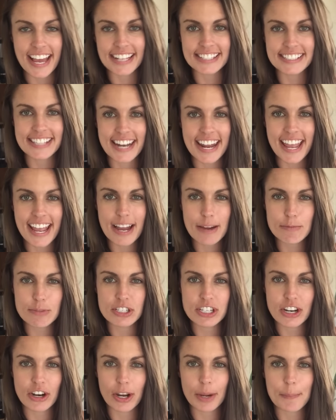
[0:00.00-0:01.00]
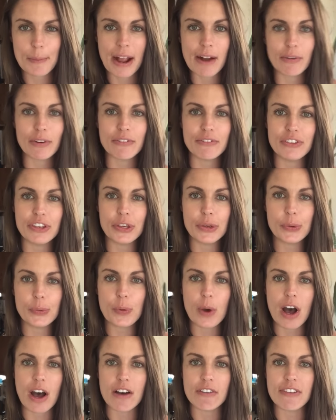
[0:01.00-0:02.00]
and today I'm sharing my
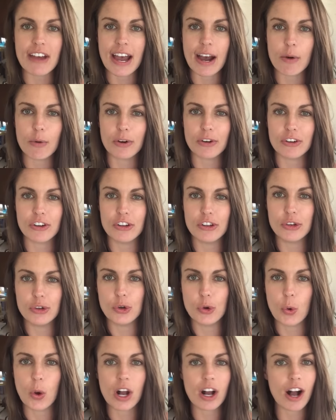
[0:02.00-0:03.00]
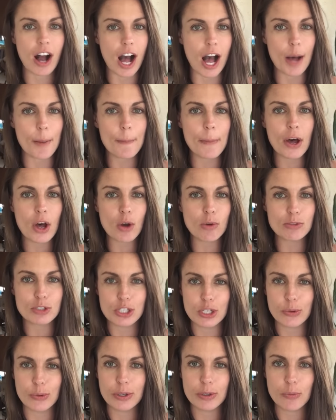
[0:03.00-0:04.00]
review of our new Combo
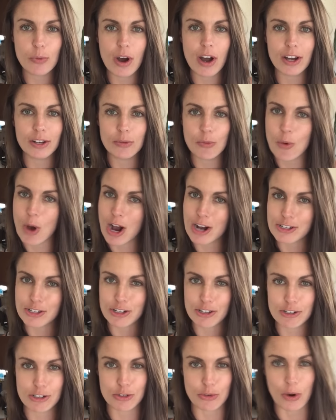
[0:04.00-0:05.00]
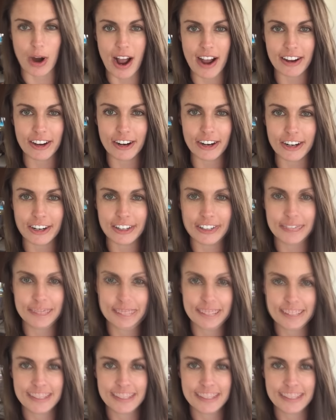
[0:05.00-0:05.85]
2-in-1 washer dryer.